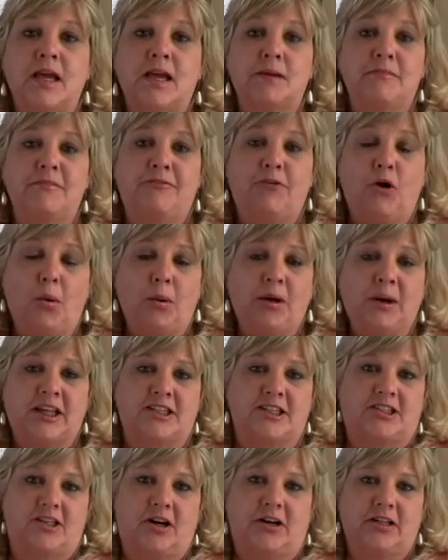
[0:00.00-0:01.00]
Before we
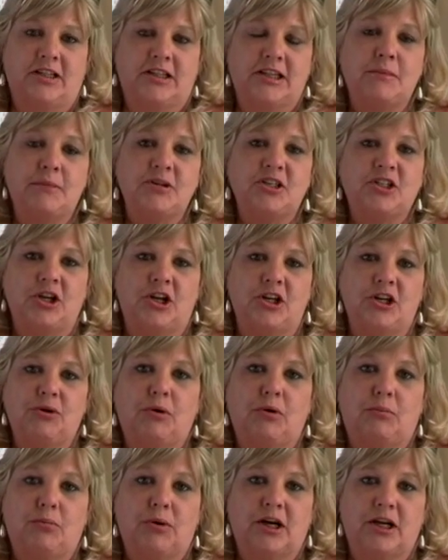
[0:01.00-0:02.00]
get started, let me show you
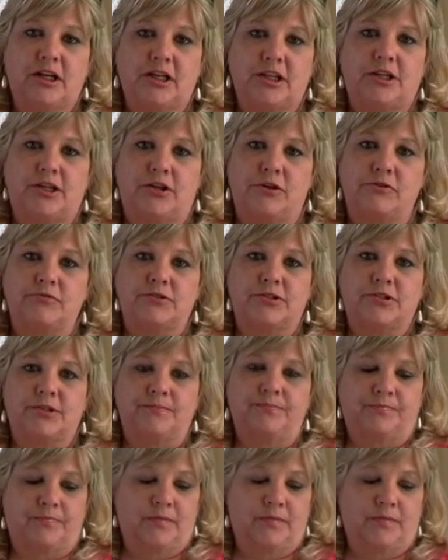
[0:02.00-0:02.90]
what we're going to use.